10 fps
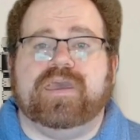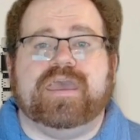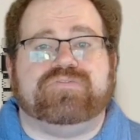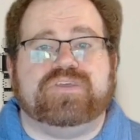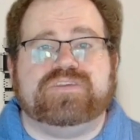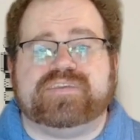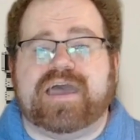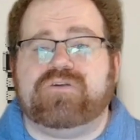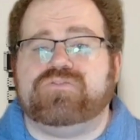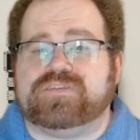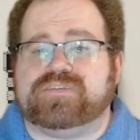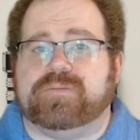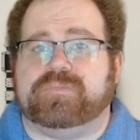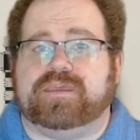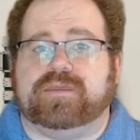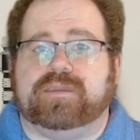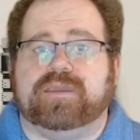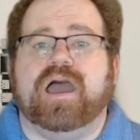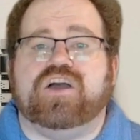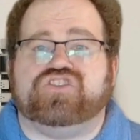If this sounds intimidating,
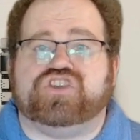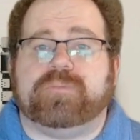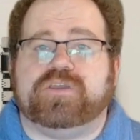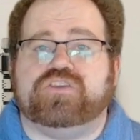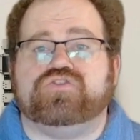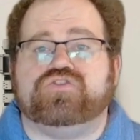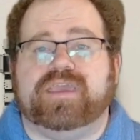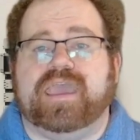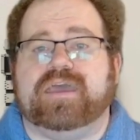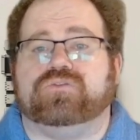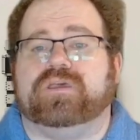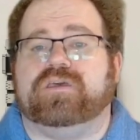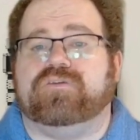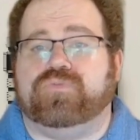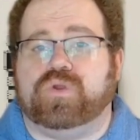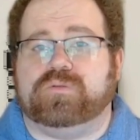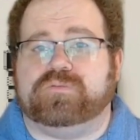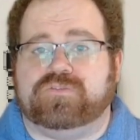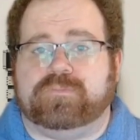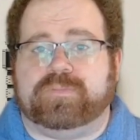a shop can usually handle it
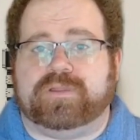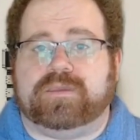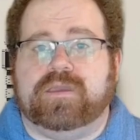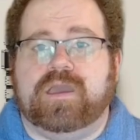affordably.